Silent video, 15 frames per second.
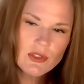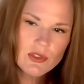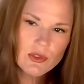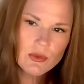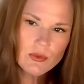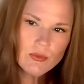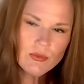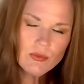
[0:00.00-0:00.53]
to
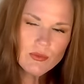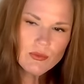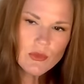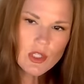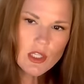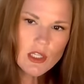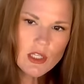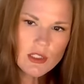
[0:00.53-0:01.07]
you.
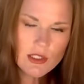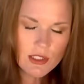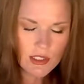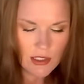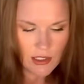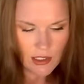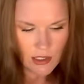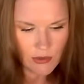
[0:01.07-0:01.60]
Let's see
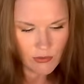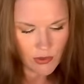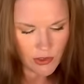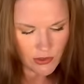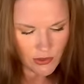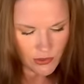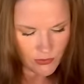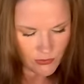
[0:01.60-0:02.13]
that King of Wands.